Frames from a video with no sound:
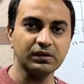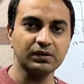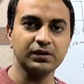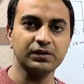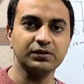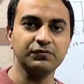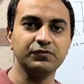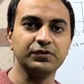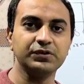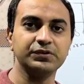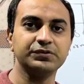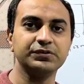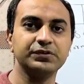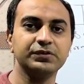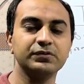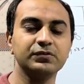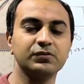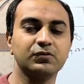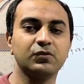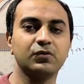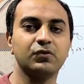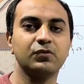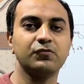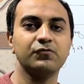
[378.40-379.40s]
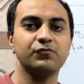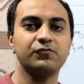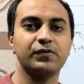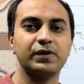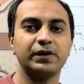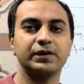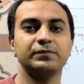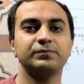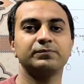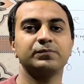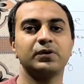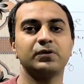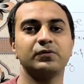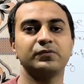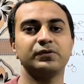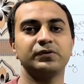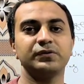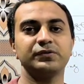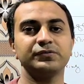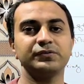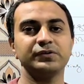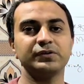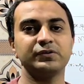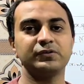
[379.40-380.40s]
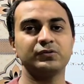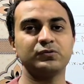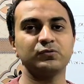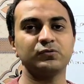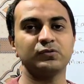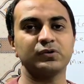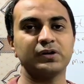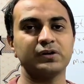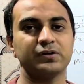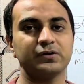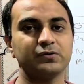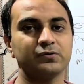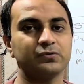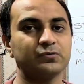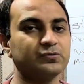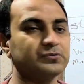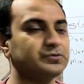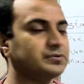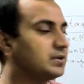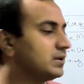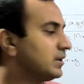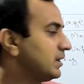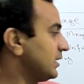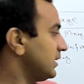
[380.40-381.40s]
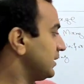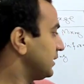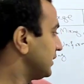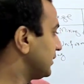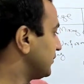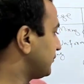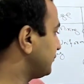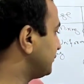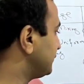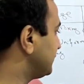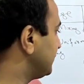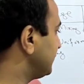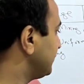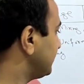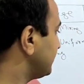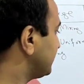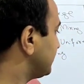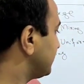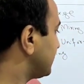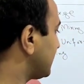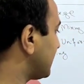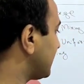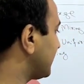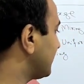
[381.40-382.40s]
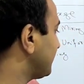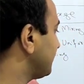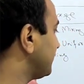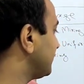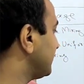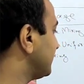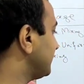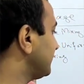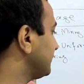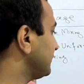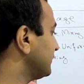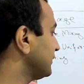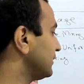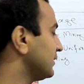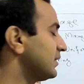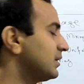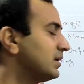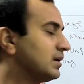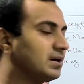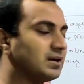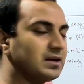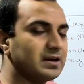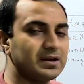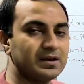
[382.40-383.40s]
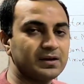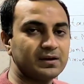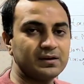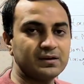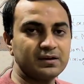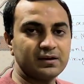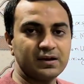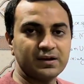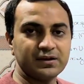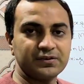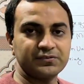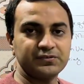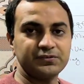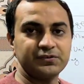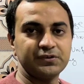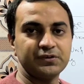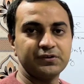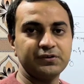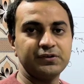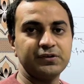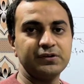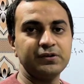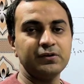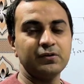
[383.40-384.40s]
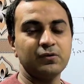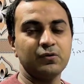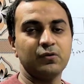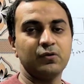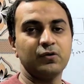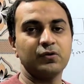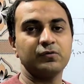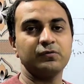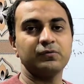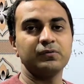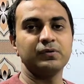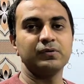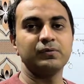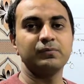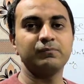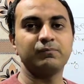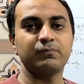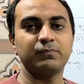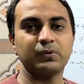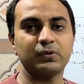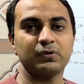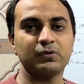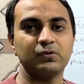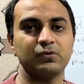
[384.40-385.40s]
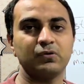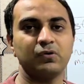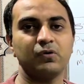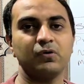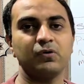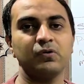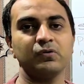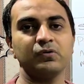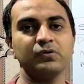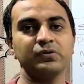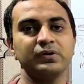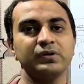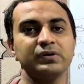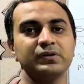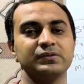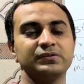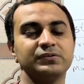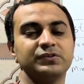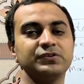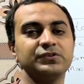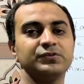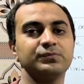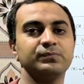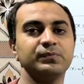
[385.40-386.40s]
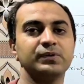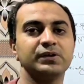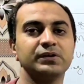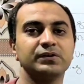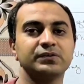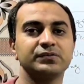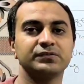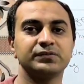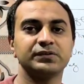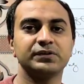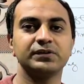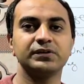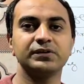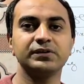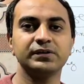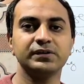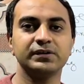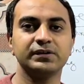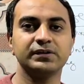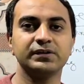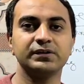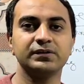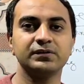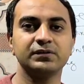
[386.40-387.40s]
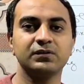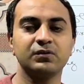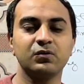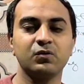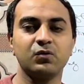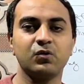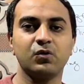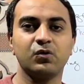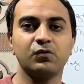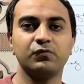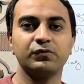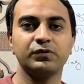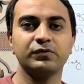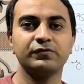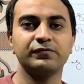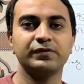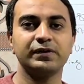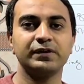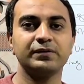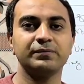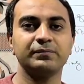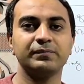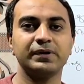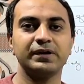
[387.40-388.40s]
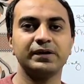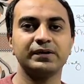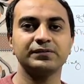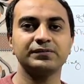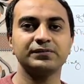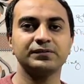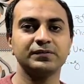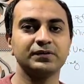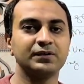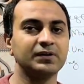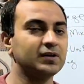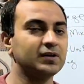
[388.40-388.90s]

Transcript: conversion of fine powders into granules. If this time is exceeded or prolonged, this may result in overwet mass.